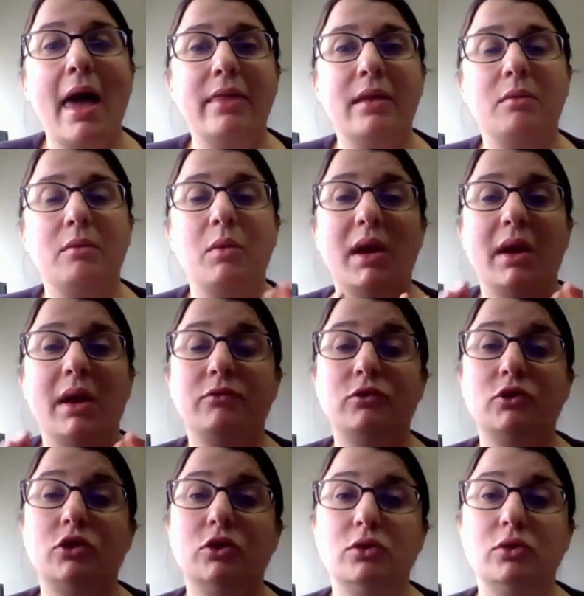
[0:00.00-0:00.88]
And then we
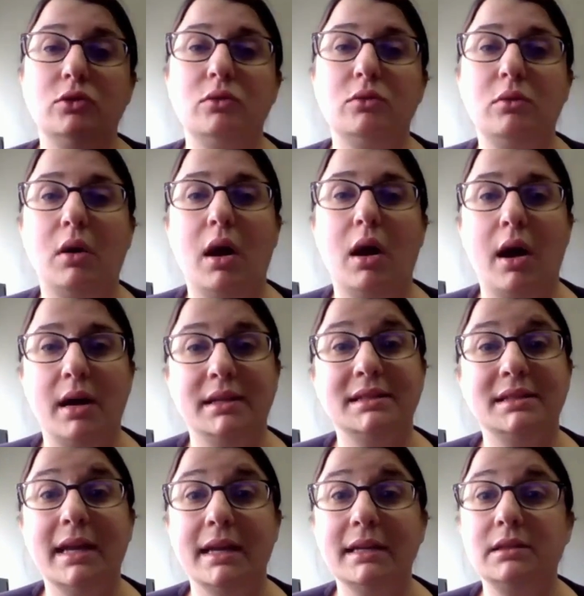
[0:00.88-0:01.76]
have two
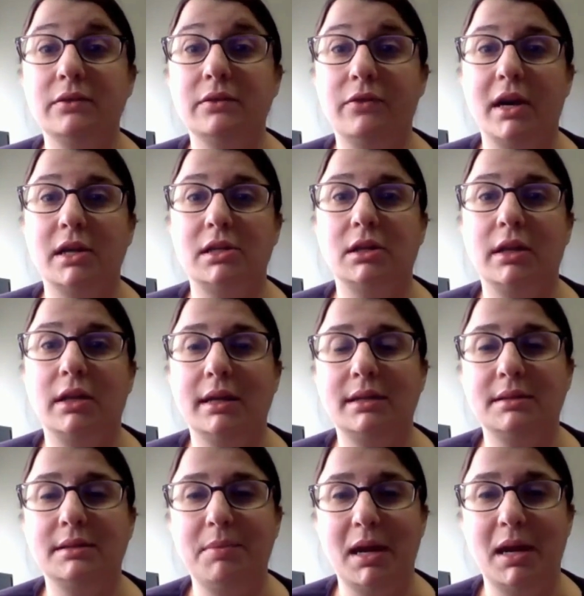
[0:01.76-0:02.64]
uh, sets of Fragile
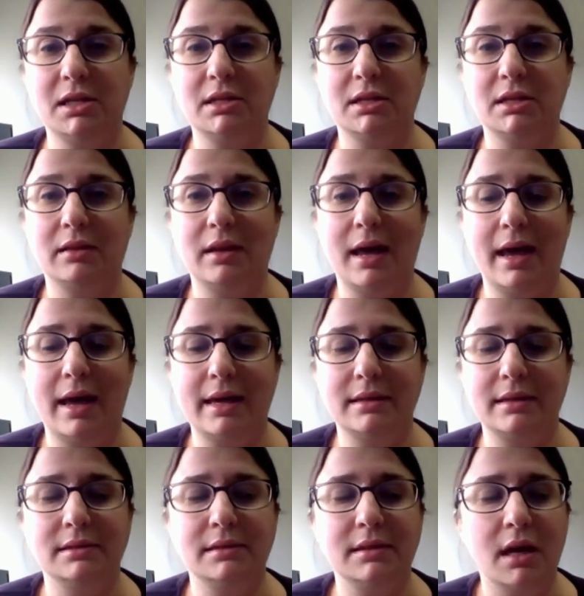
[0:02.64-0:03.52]
X patient
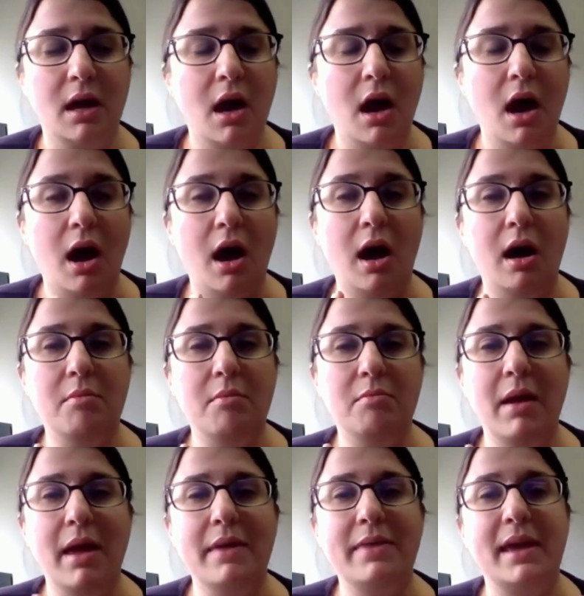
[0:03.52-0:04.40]
lines
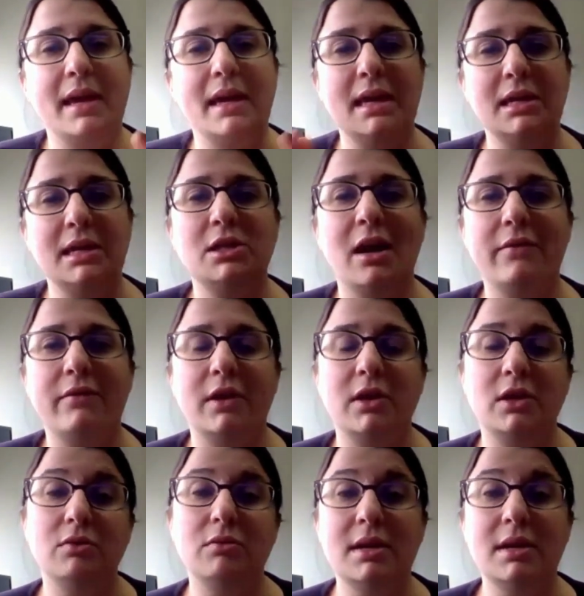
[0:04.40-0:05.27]
um, they each
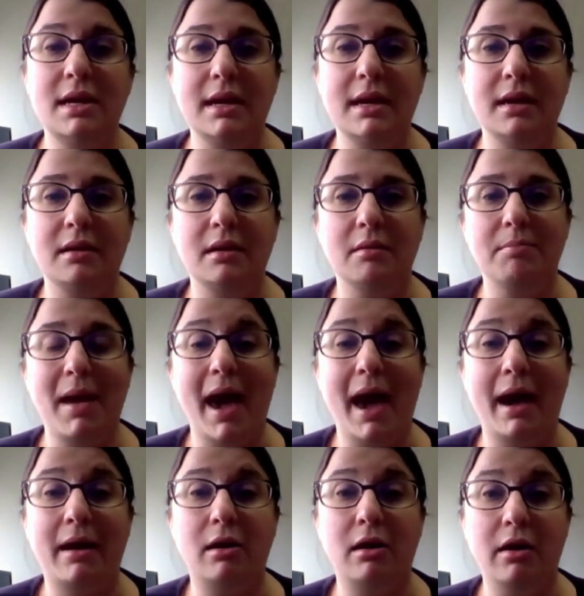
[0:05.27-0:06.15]
have a unique
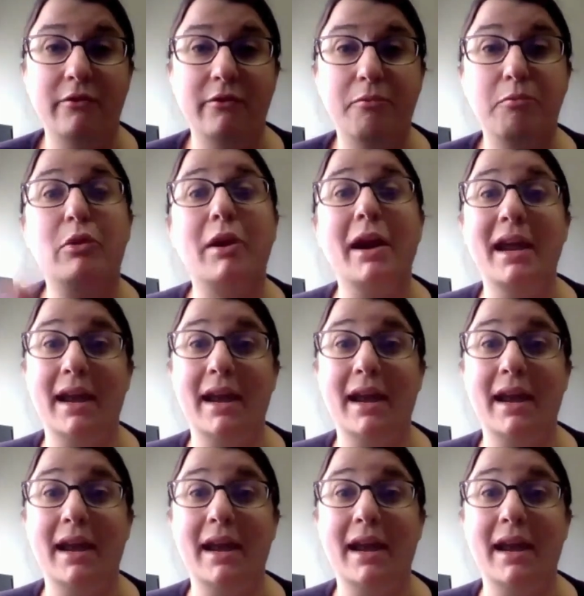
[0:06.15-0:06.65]
pattern of